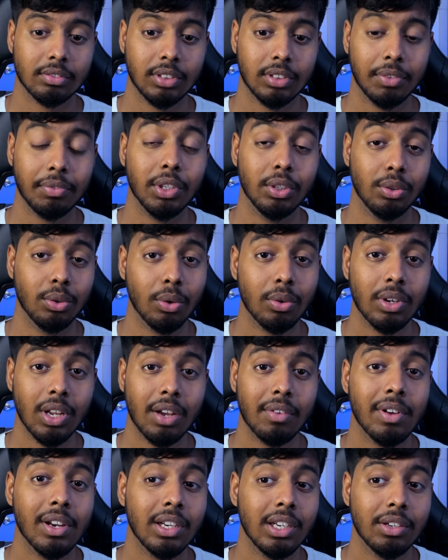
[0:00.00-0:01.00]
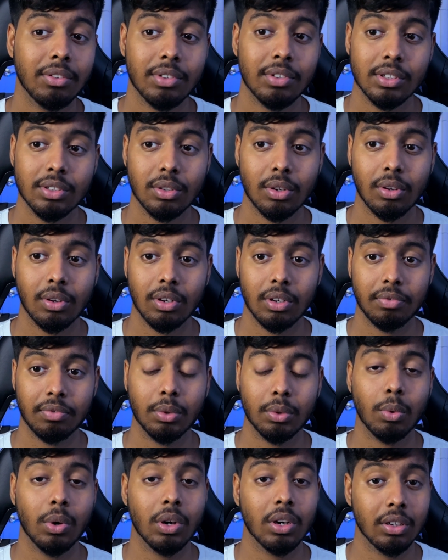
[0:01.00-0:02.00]
if you don't have any interest or if
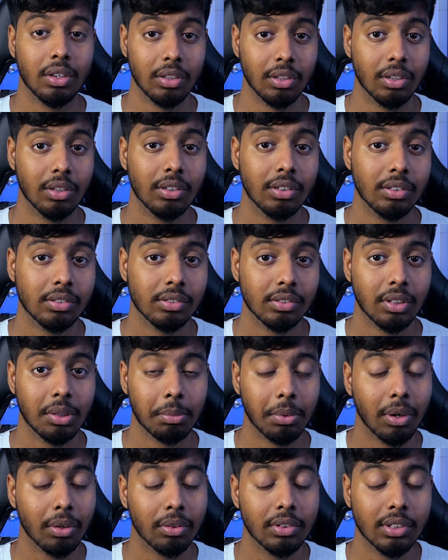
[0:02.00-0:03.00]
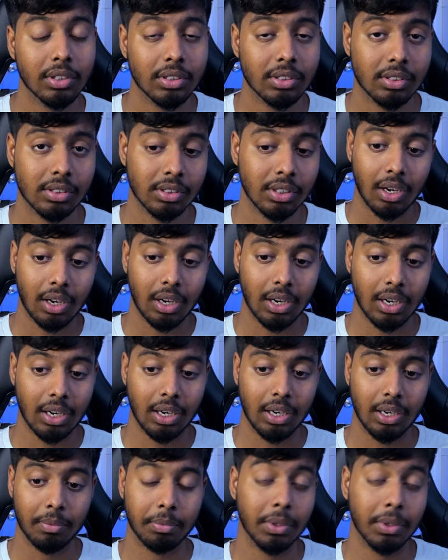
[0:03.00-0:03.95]
you want to learn about this uh,